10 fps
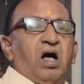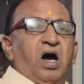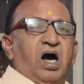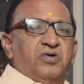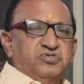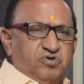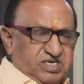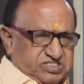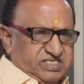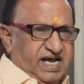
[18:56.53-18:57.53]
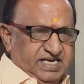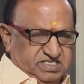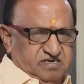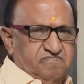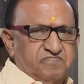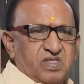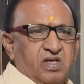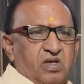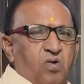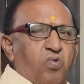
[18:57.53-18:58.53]
How you extract
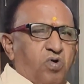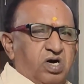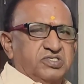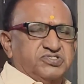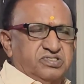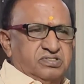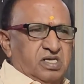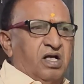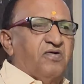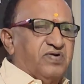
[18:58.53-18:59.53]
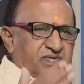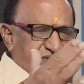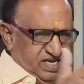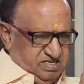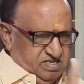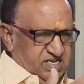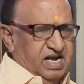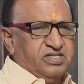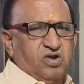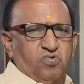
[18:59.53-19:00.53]
words from another